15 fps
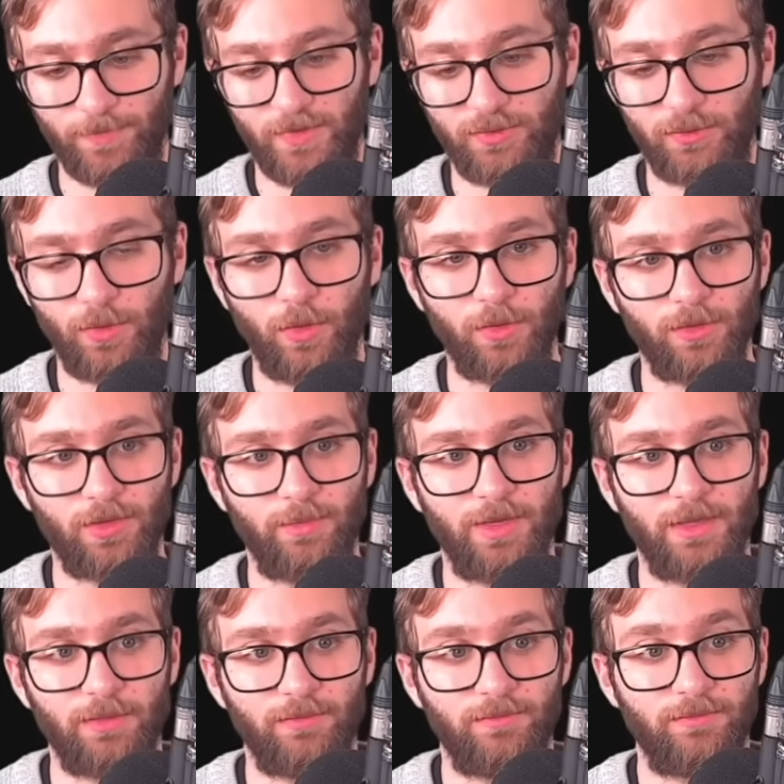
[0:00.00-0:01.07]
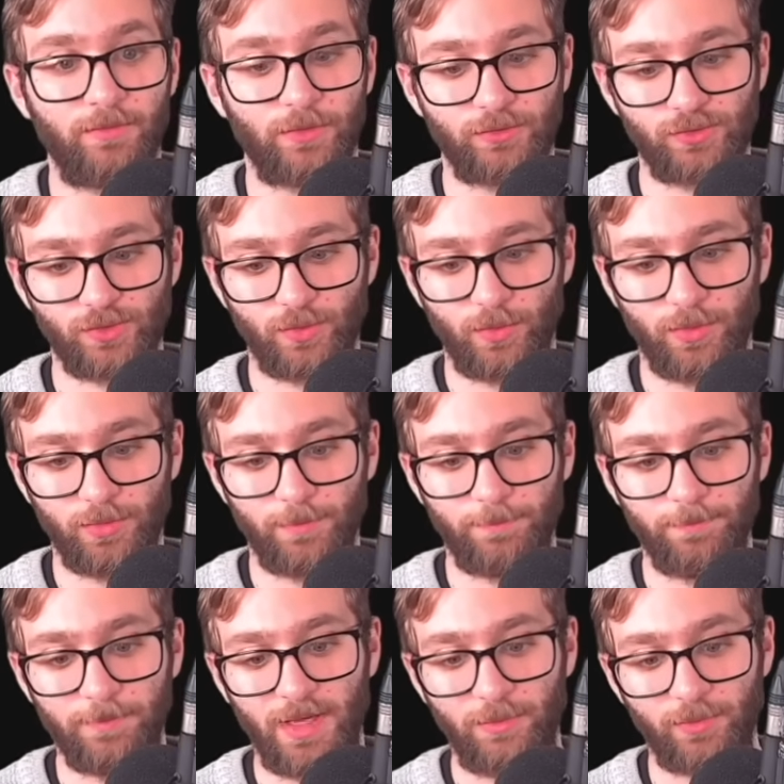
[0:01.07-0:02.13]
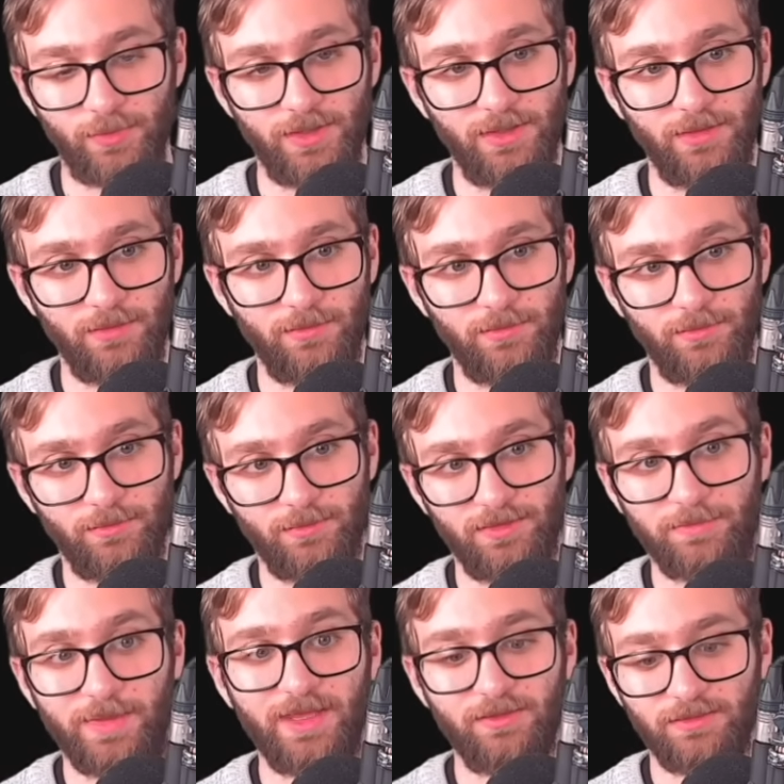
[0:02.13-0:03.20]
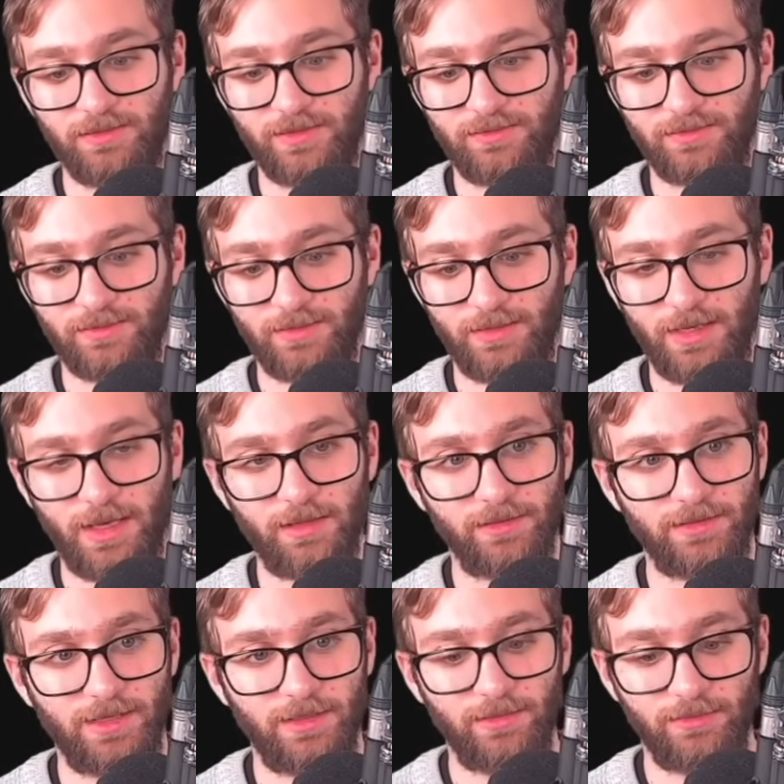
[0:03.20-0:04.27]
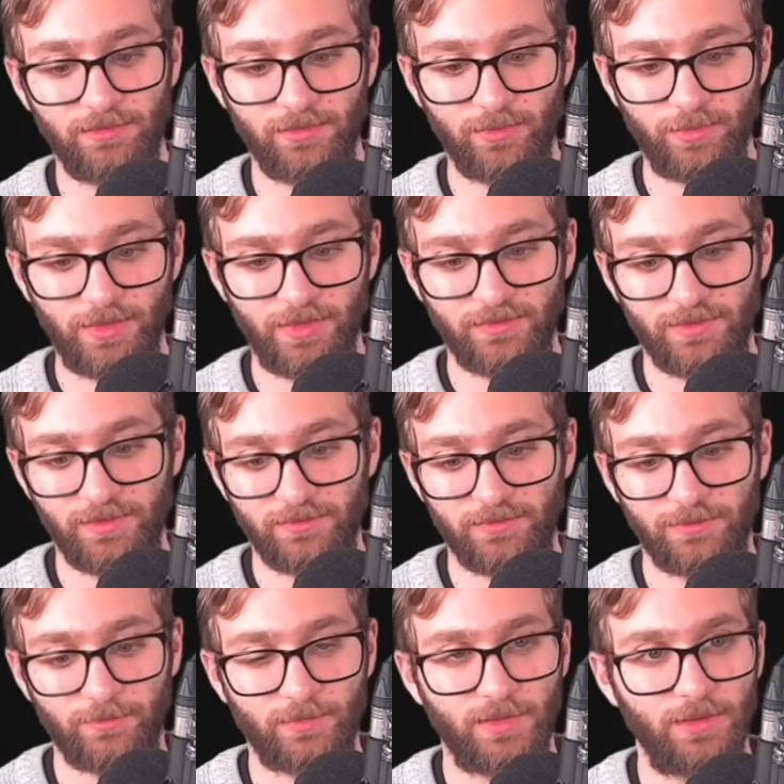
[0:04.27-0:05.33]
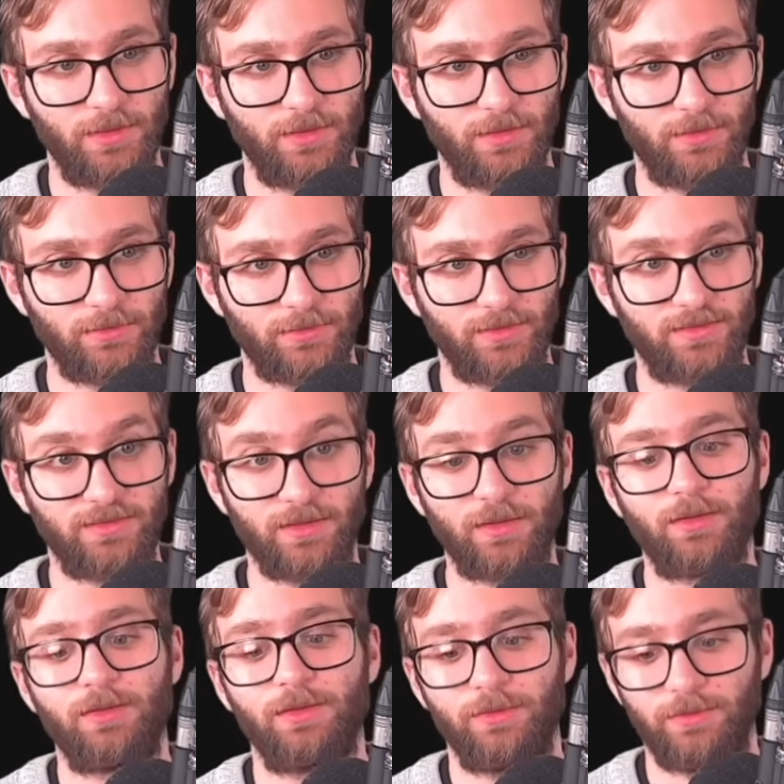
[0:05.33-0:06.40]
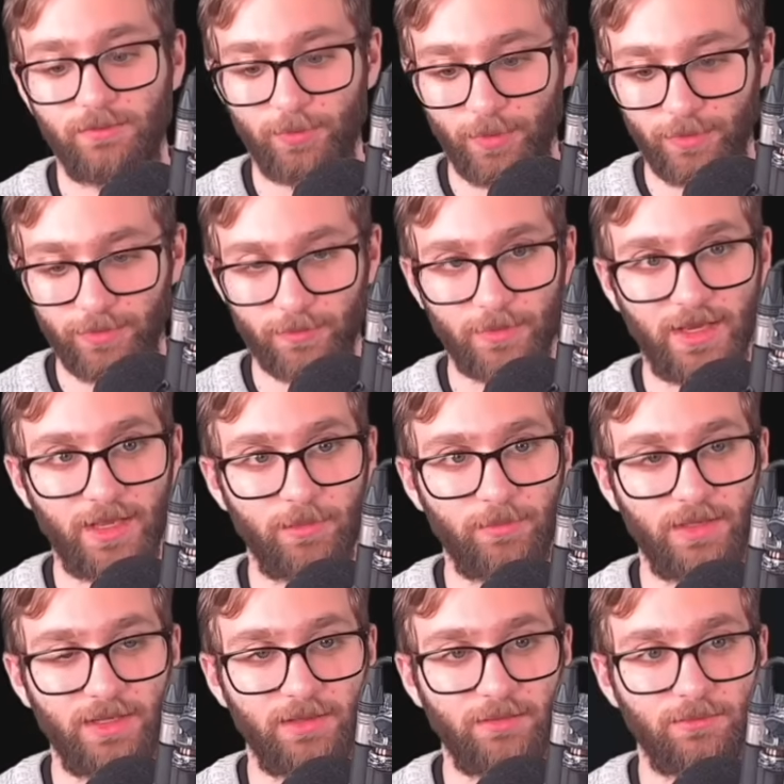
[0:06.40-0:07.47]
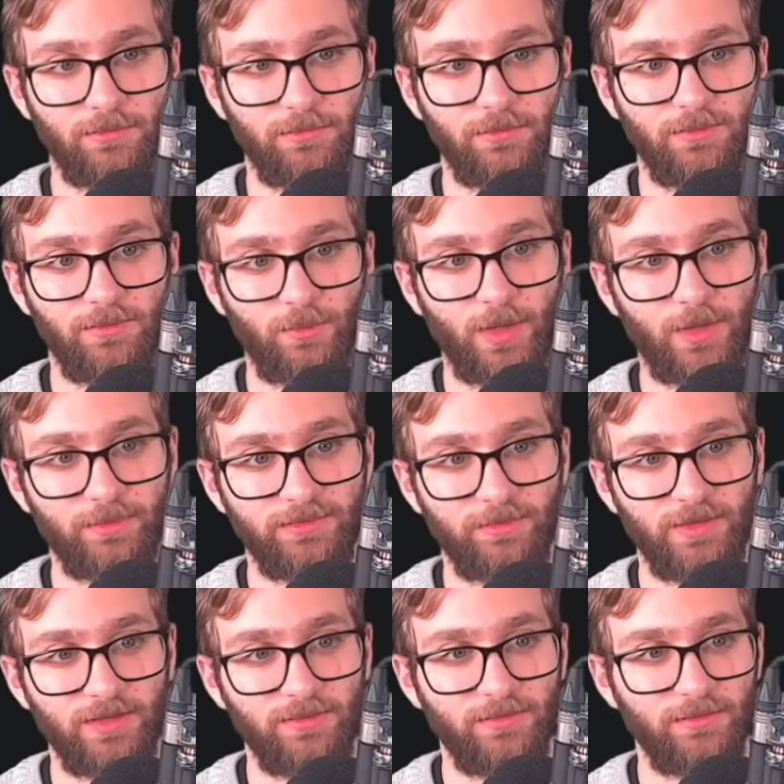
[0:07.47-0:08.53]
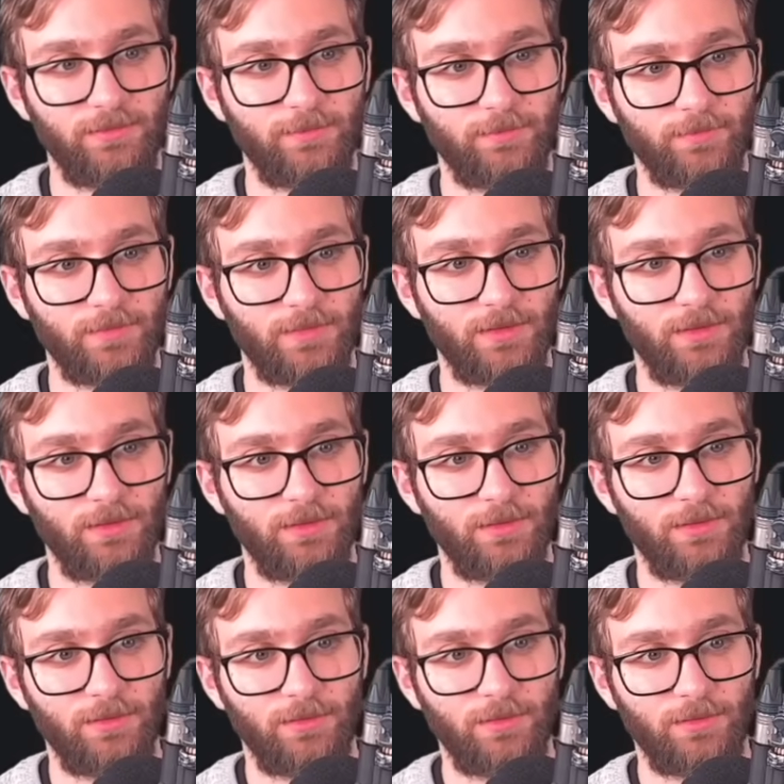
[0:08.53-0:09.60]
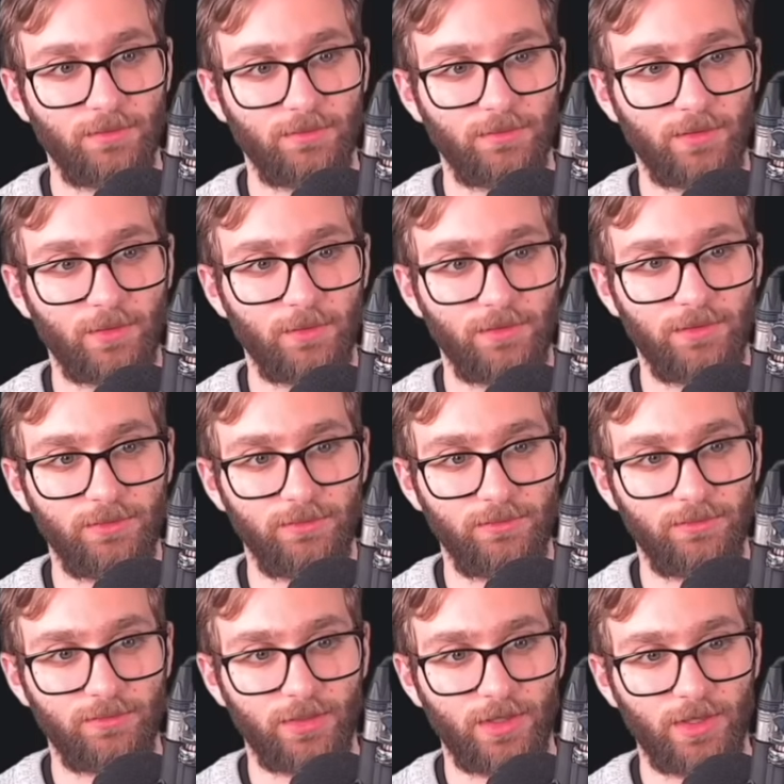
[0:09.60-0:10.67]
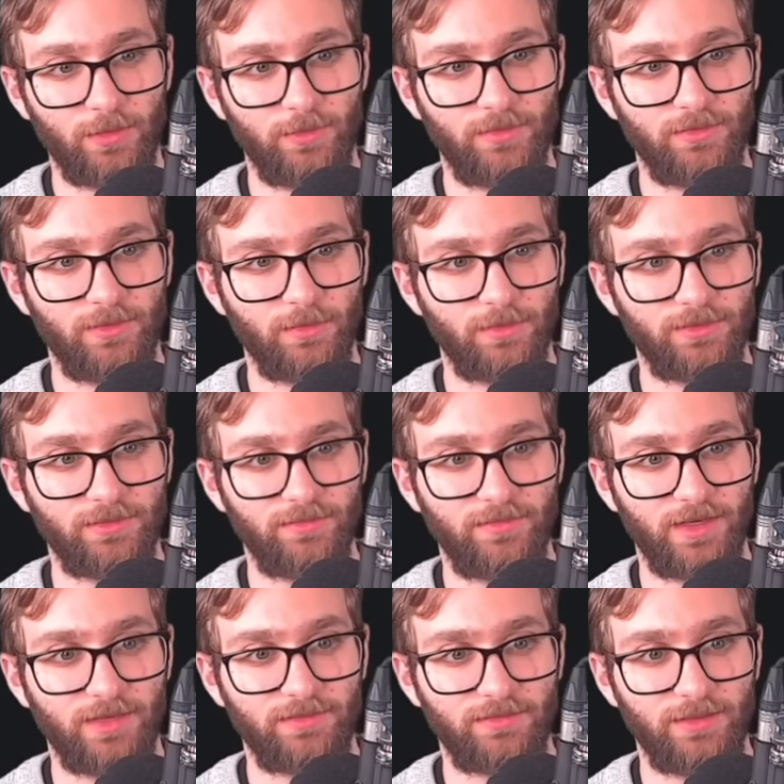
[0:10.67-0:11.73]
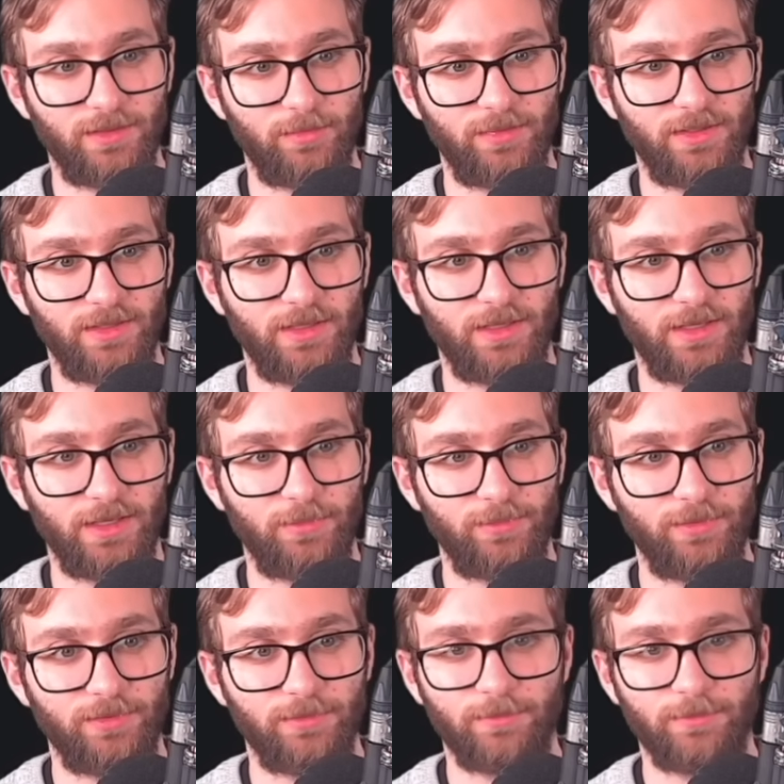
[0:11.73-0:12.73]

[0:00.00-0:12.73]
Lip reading: total amount of virtual memory space that's allocated to the process. So this includes both RAM and swap space. So we do job is equal to fast API app.